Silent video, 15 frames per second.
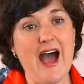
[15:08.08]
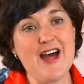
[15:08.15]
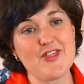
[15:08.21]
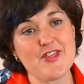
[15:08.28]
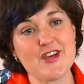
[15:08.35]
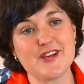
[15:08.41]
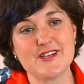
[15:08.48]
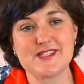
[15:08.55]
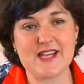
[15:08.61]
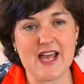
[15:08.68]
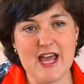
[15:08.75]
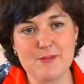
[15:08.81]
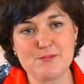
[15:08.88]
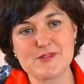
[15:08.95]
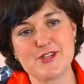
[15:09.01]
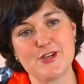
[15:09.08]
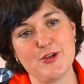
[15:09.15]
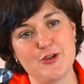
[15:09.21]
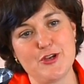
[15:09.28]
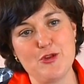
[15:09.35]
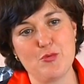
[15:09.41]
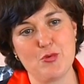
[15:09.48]
I think it's
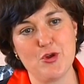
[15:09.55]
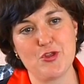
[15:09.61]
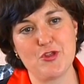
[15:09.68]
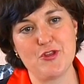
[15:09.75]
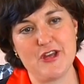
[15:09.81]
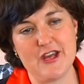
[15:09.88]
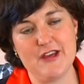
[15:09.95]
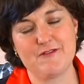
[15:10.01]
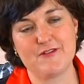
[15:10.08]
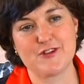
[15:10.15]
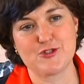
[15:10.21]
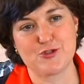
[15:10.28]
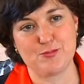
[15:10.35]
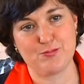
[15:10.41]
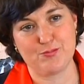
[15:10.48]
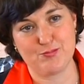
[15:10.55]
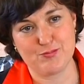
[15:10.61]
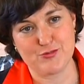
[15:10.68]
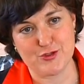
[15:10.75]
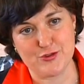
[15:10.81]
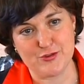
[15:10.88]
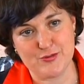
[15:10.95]
absolutely worth the effort
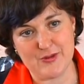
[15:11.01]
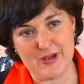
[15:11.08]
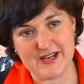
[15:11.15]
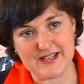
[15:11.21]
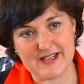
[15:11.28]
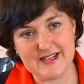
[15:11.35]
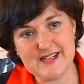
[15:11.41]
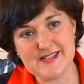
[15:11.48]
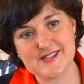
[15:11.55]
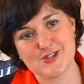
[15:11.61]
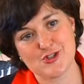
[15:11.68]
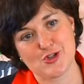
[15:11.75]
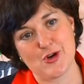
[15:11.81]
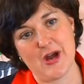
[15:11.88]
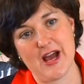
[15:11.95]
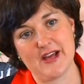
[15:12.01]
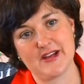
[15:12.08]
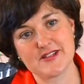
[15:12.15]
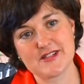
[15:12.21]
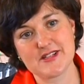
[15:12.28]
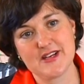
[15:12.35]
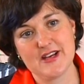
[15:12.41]
to at least try
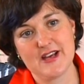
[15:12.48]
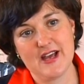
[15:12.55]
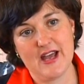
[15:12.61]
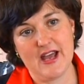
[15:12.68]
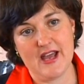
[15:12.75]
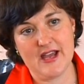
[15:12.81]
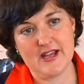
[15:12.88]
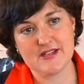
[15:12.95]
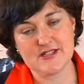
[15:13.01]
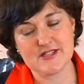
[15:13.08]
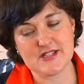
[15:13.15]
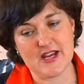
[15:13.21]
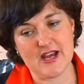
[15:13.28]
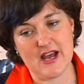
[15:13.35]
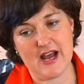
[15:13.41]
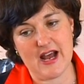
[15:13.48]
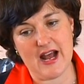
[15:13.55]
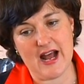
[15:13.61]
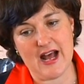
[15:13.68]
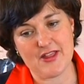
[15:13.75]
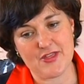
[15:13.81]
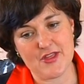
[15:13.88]
it, and
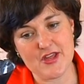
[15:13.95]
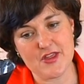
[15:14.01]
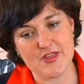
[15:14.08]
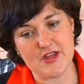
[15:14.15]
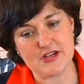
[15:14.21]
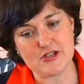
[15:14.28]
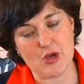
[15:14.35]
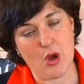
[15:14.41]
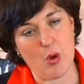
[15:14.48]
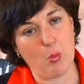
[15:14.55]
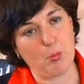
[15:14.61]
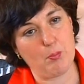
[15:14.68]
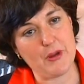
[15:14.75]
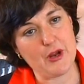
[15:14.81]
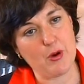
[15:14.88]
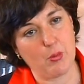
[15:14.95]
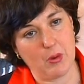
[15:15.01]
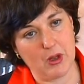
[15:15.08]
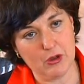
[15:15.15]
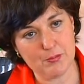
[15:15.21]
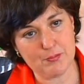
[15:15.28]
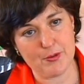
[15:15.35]
I think that being
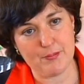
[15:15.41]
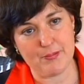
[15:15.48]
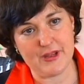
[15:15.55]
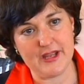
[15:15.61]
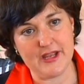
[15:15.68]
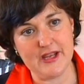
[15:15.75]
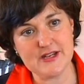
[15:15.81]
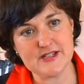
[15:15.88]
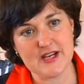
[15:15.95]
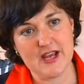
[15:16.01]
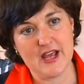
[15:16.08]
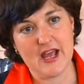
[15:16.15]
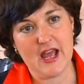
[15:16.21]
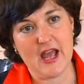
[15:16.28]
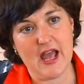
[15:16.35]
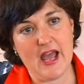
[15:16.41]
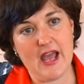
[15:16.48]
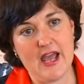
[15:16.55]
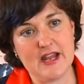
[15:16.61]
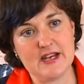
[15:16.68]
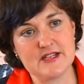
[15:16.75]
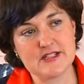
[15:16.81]
well prepared
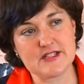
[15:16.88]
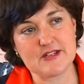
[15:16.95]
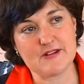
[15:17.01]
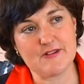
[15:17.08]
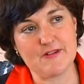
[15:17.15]
and